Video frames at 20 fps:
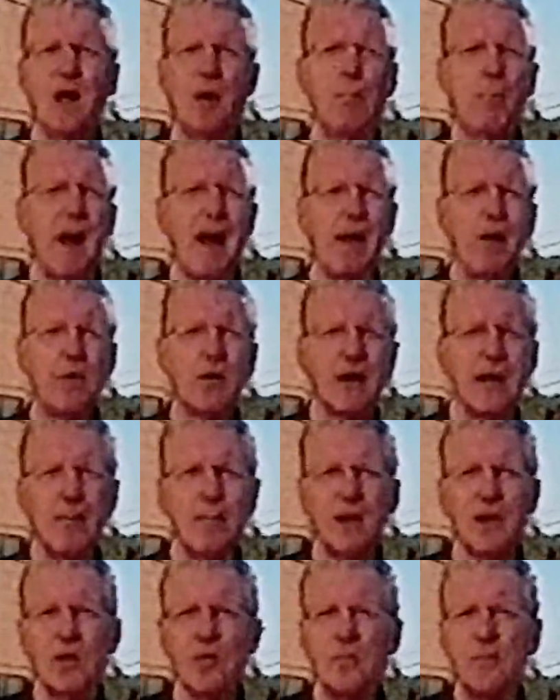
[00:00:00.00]
a
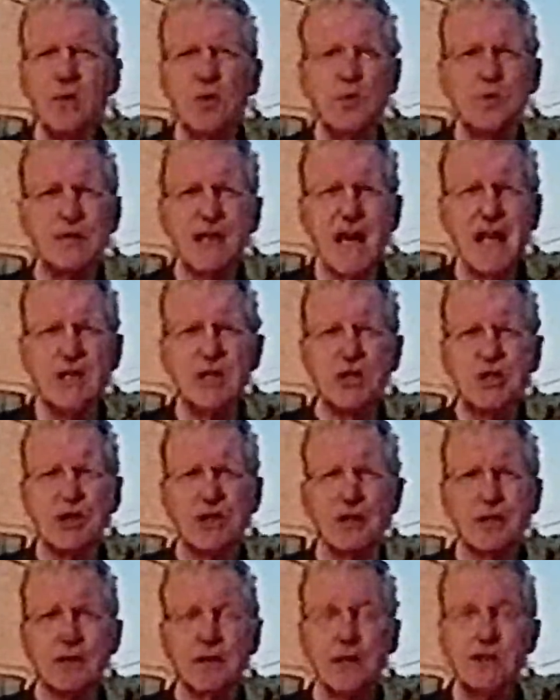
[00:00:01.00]
biochemical mutation,
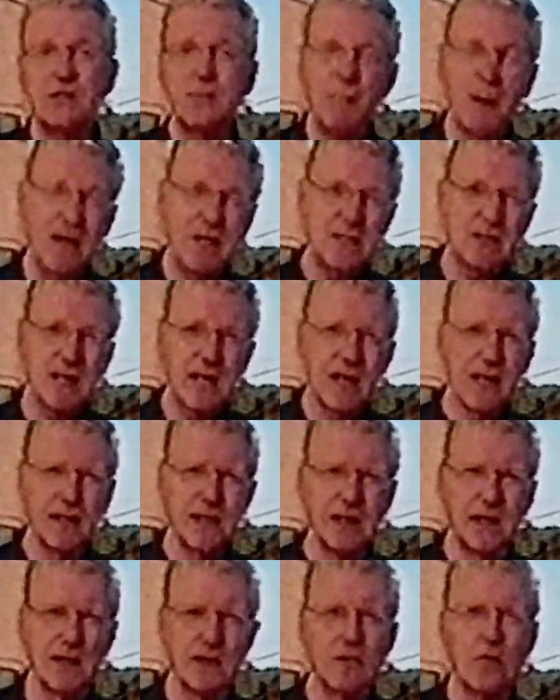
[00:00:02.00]
a space
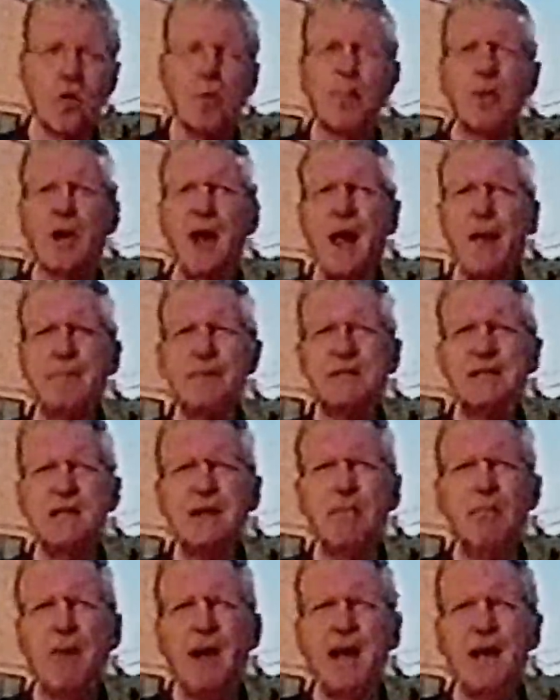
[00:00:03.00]
alien, or perhaps the
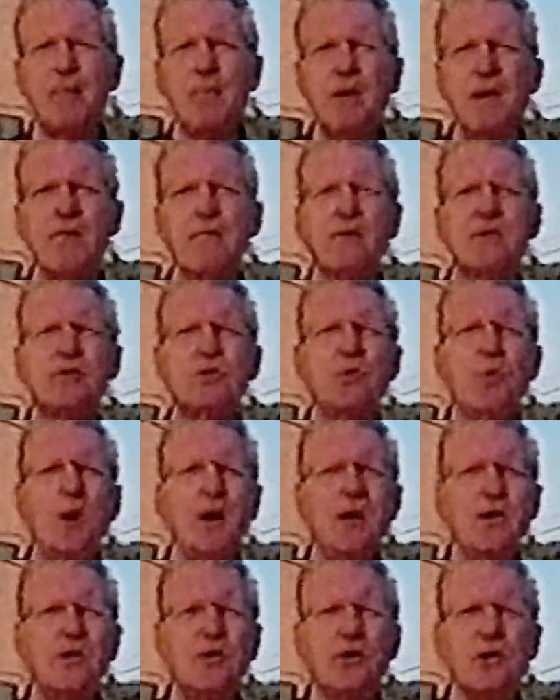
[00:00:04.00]
embodiment of a
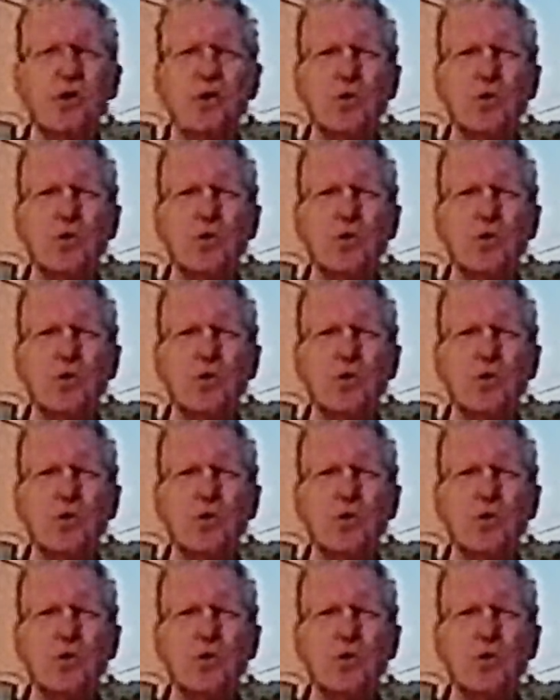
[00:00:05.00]
200 year